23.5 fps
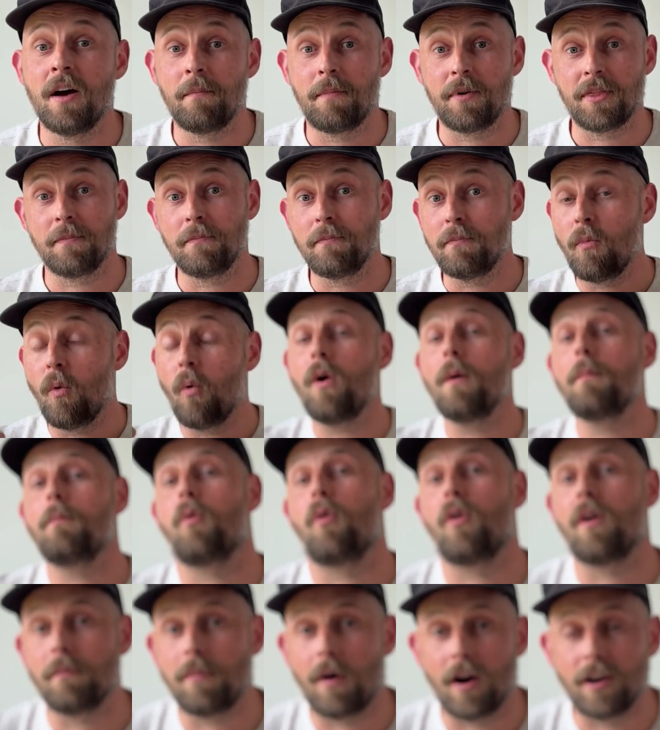But the more
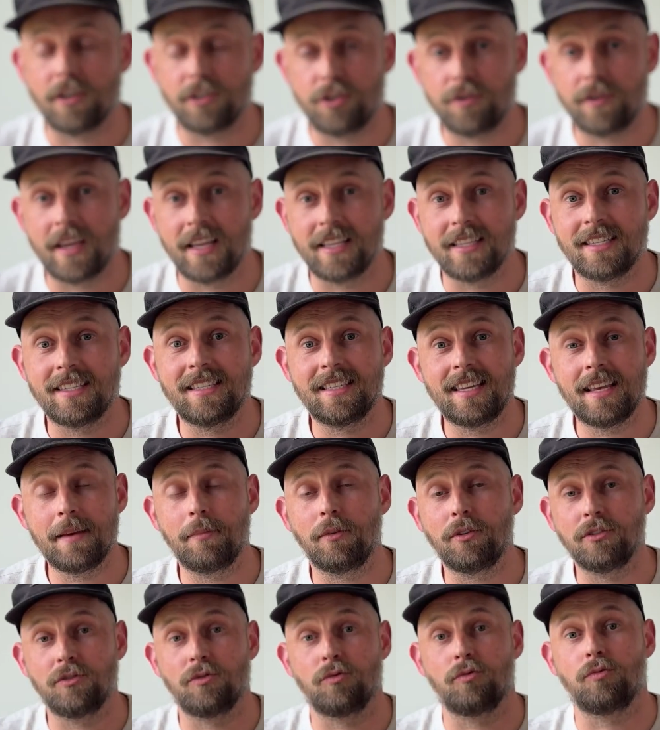important part is you can get
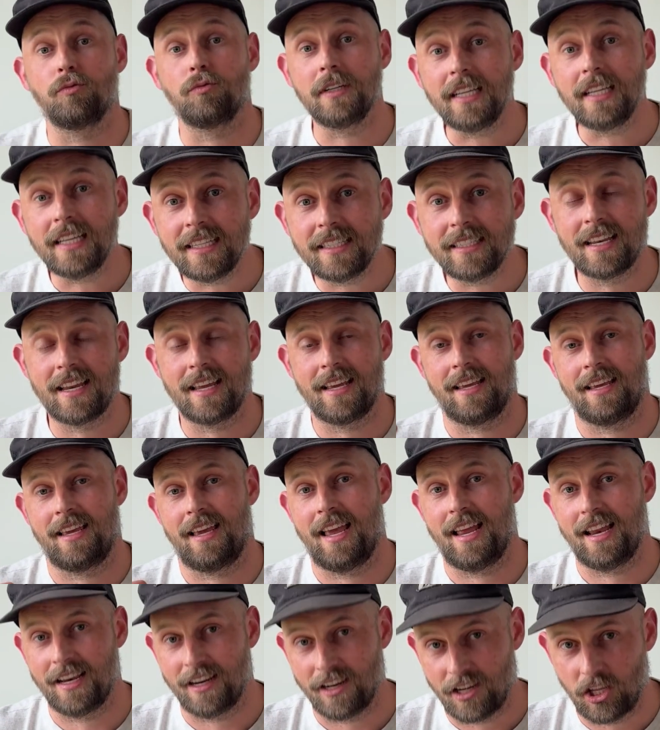Sybill's reasoning
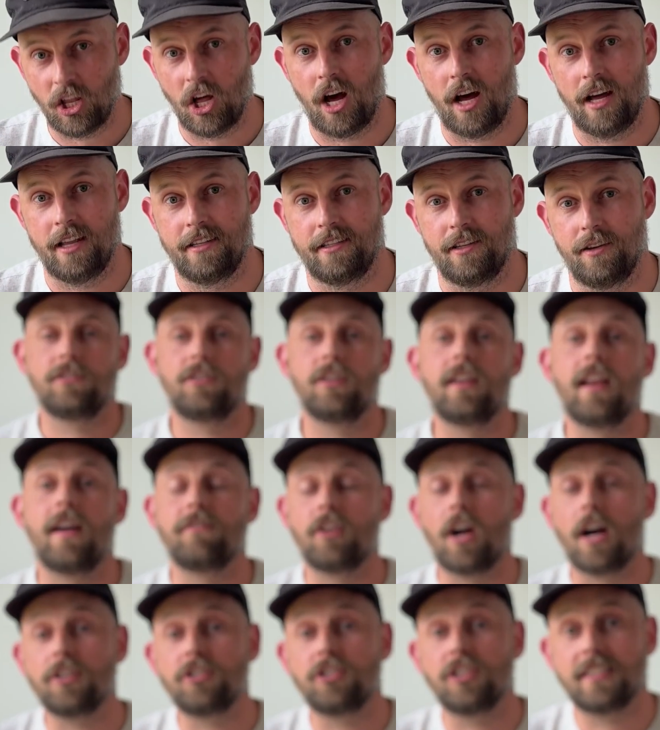in Claude. So you can have
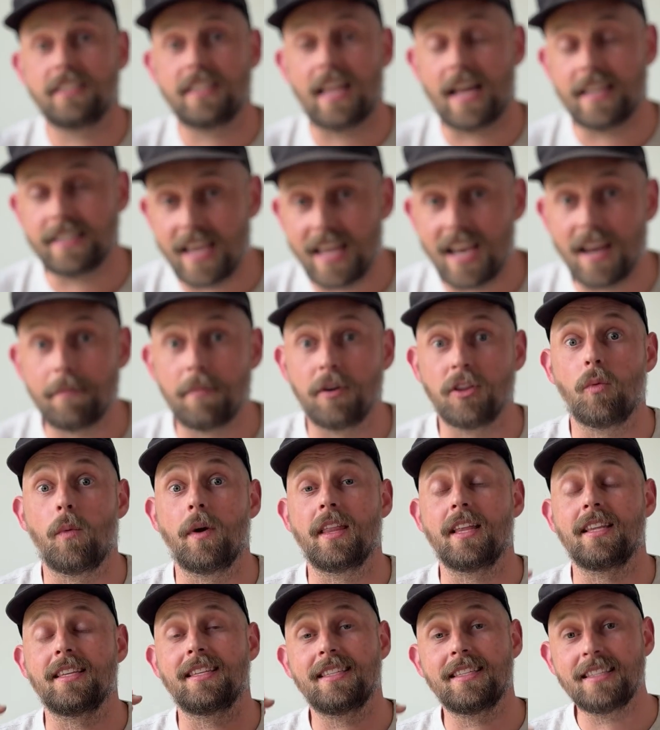not just that data, but the way
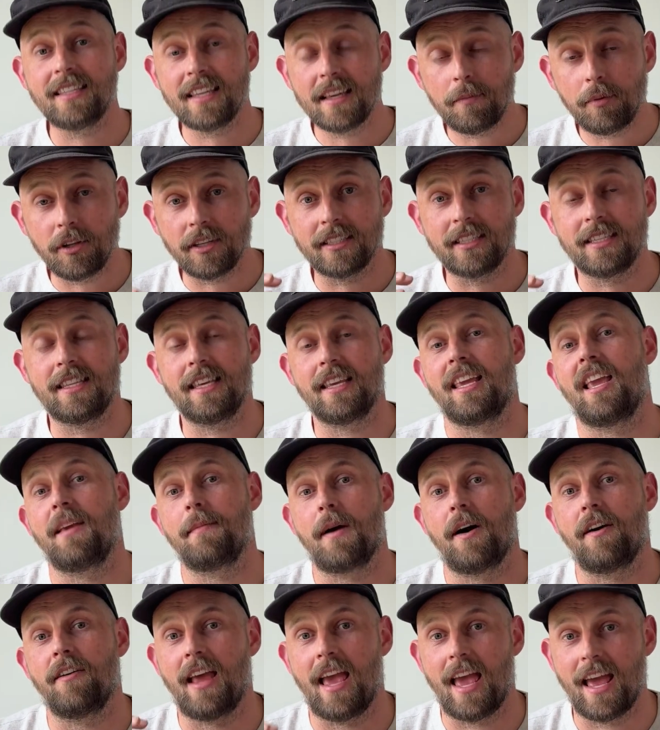that Sybill is thinking
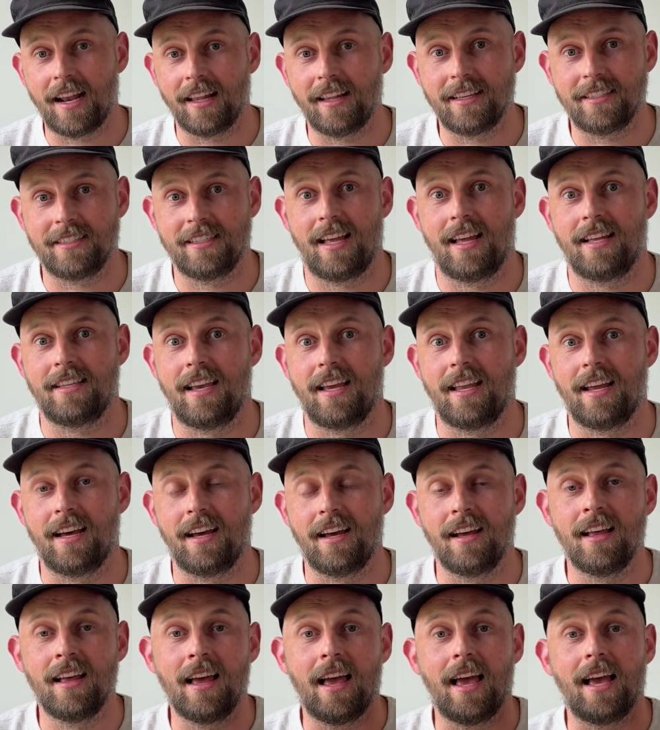about and analyzing that
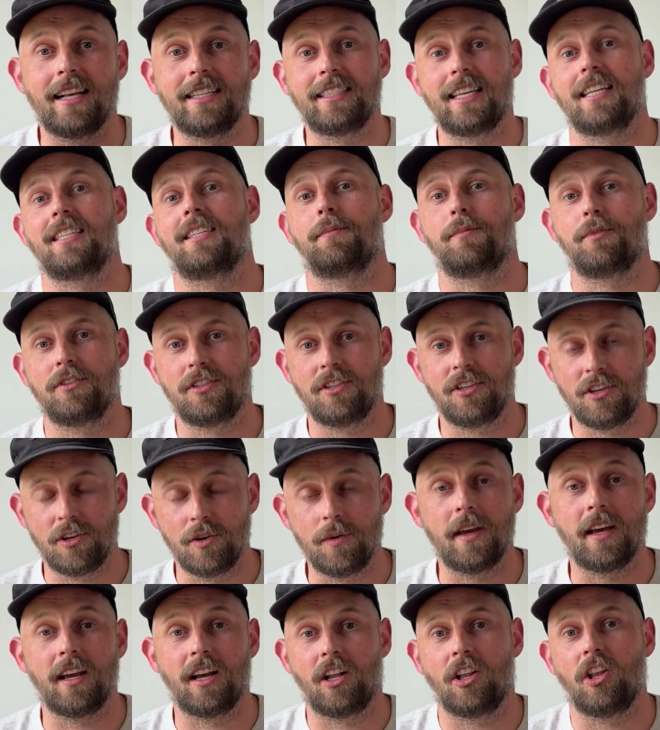data accessible to you
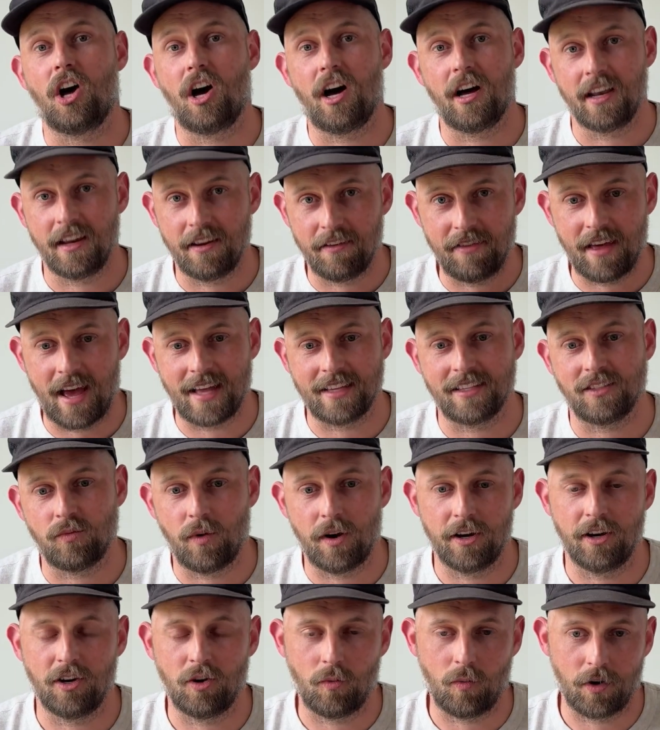in Claude if that's
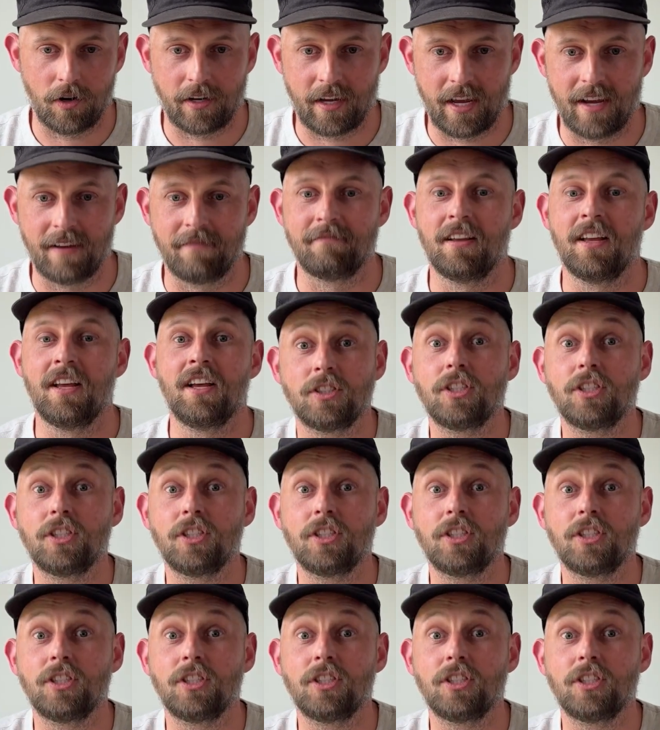where you're working.